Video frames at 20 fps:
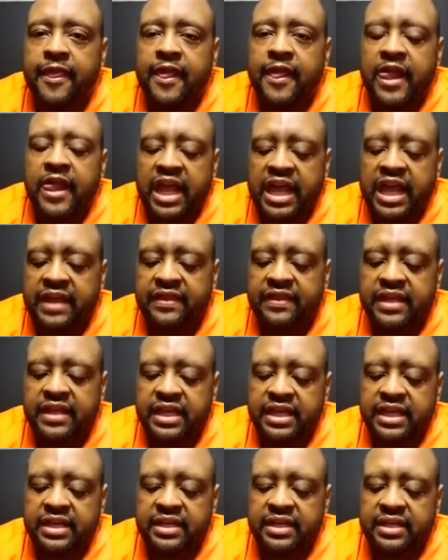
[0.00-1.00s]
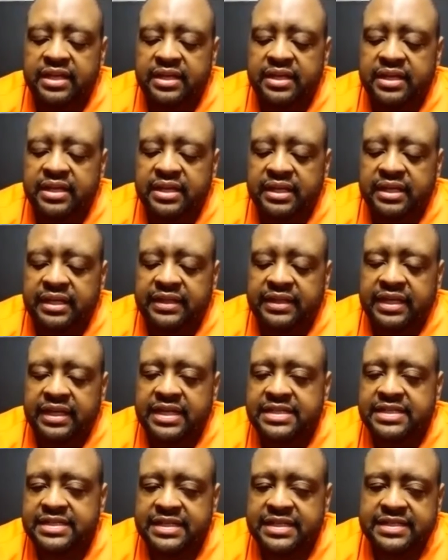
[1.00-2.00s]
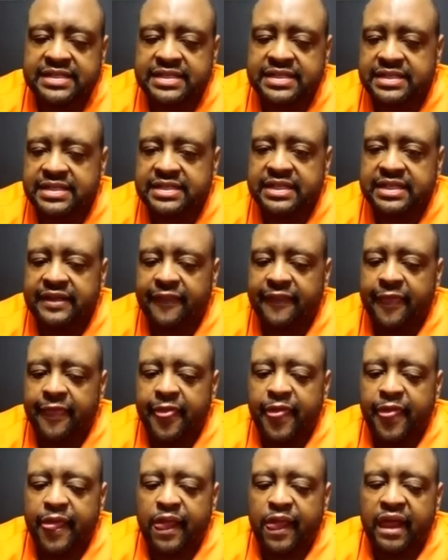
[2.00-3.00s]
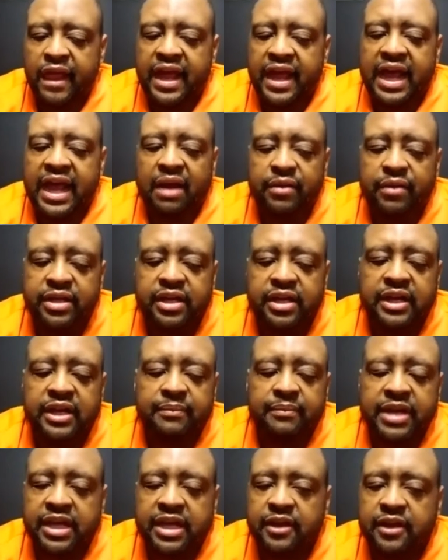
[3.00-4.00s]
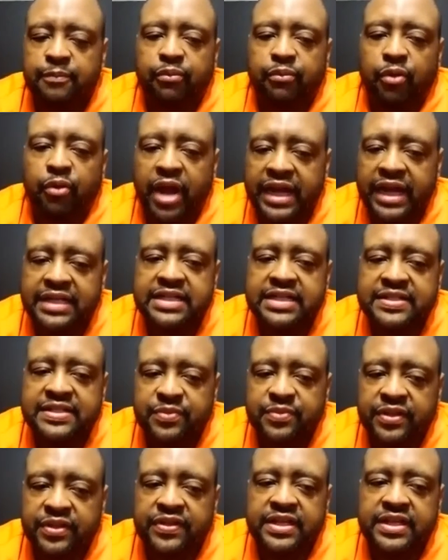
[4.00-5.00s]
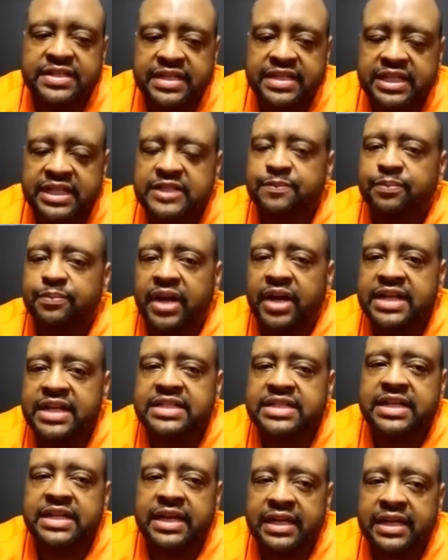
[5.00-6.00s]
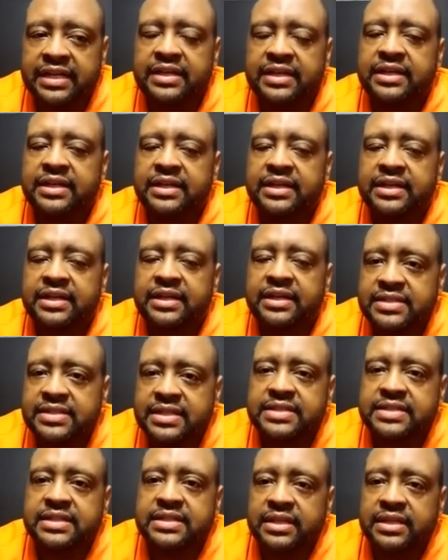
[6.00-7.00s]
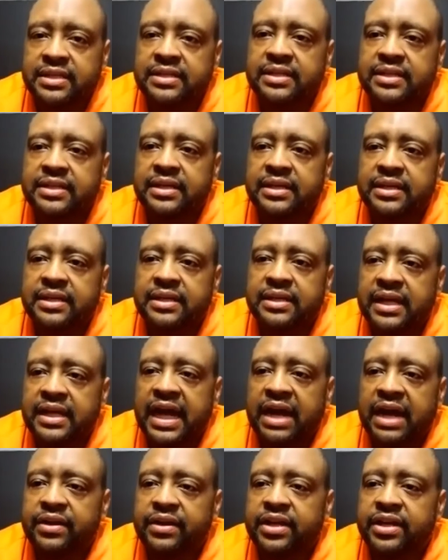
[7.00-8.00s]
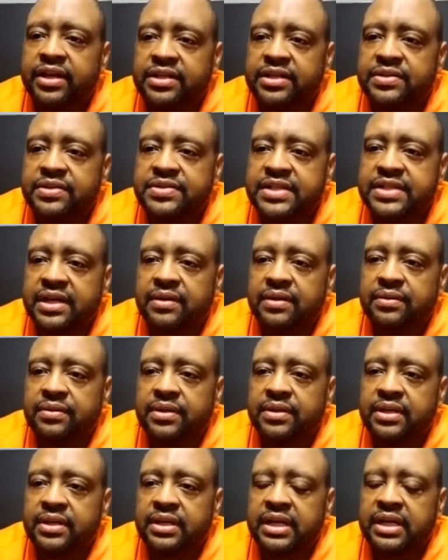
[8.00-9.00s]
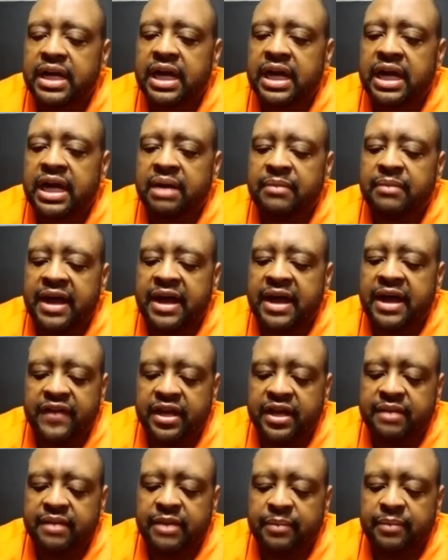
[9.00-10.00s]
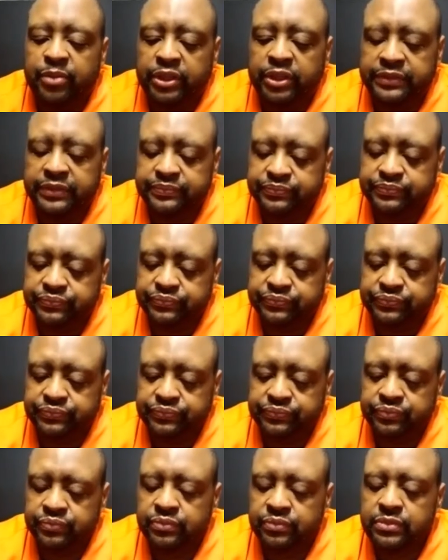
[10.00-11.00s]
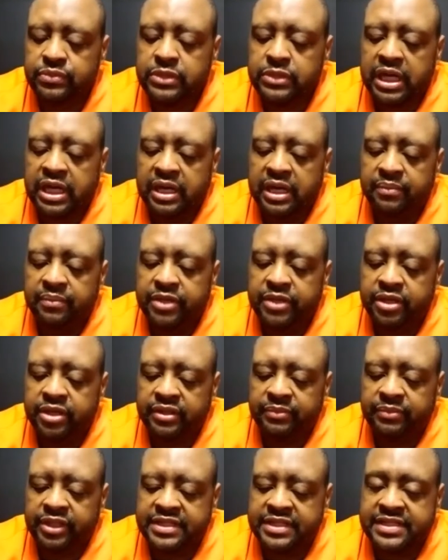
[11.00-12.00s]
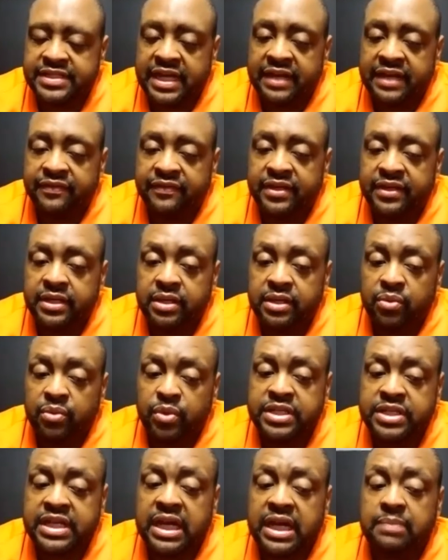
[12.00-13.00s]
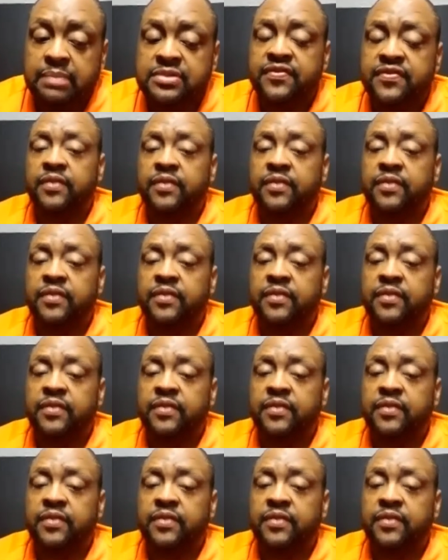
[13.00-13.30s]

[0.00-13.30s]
And then the consistency. How are you going to make your practice with this in this project consistent? How are you going to do so? I found in my book, Your Limitless Life, which comes from me